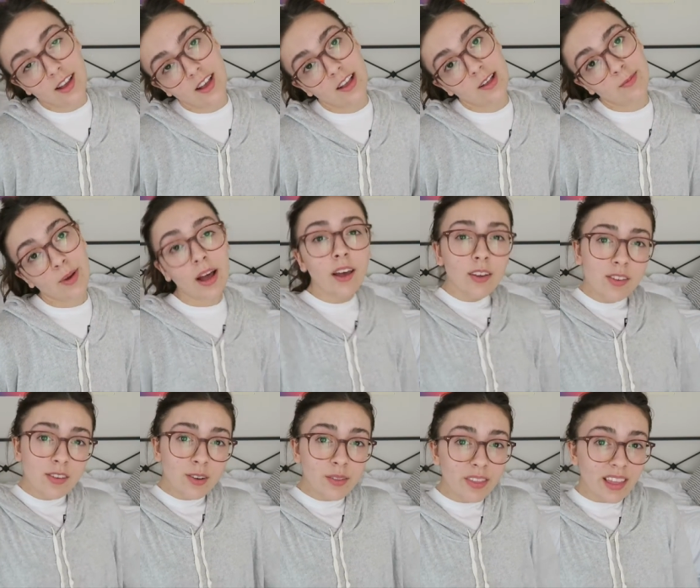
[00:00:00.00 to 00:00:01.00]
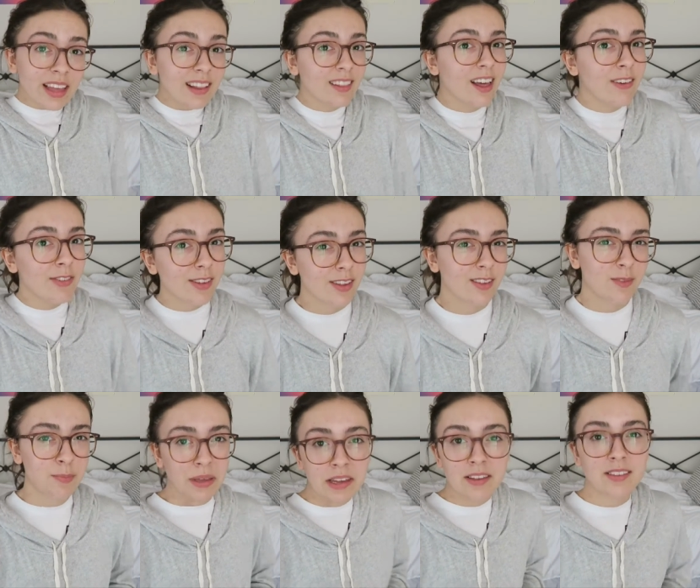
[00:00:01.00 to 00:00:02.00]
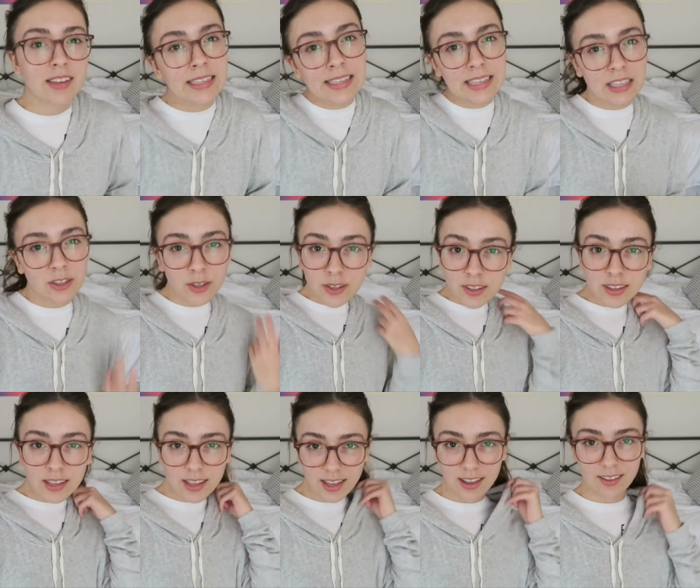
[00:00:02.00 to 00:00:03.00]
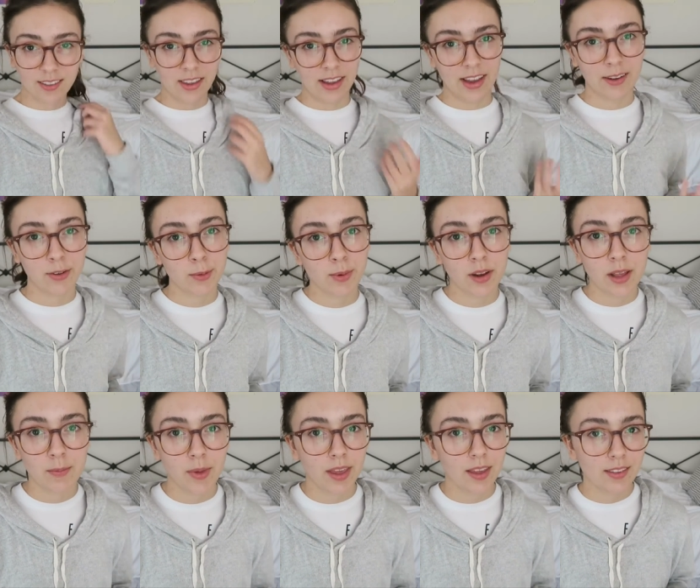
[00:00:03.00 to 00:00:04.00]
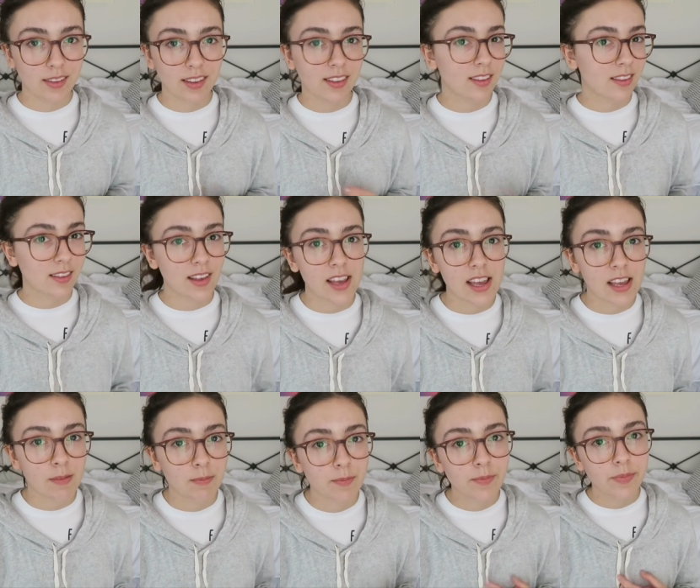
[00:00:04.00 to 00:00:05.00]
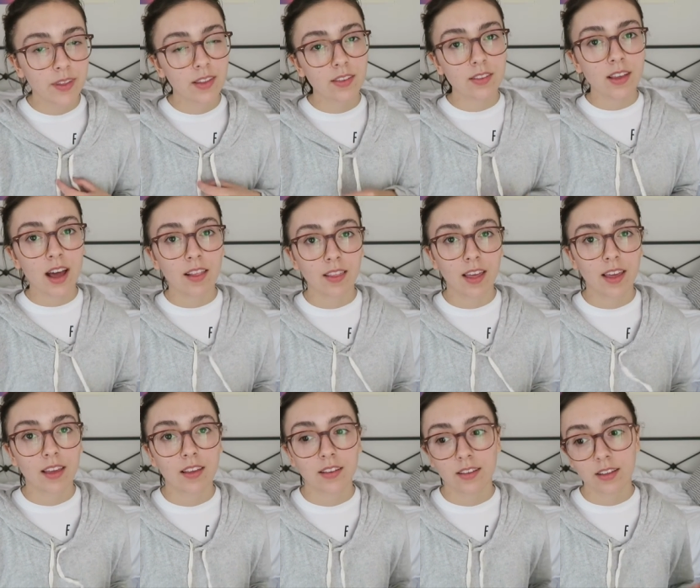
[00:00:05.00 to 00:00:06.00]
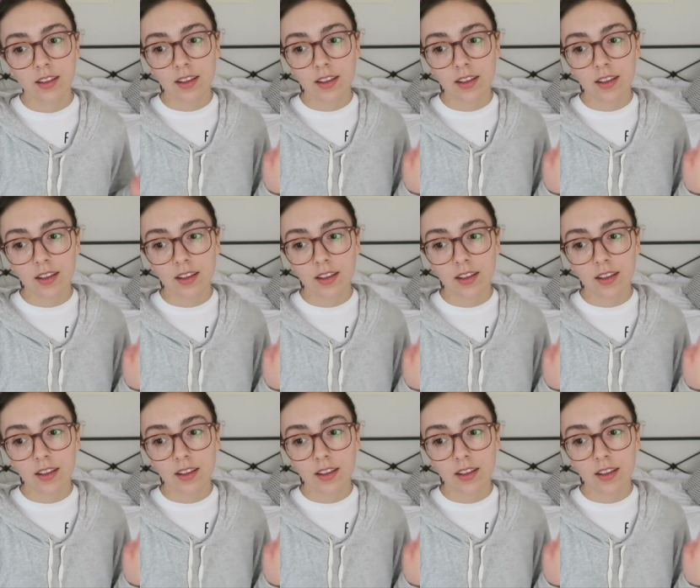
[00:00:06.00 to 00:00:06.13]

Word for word: Um, I also don't think love is as big as a deal as like everybody makes it seem. It's not like,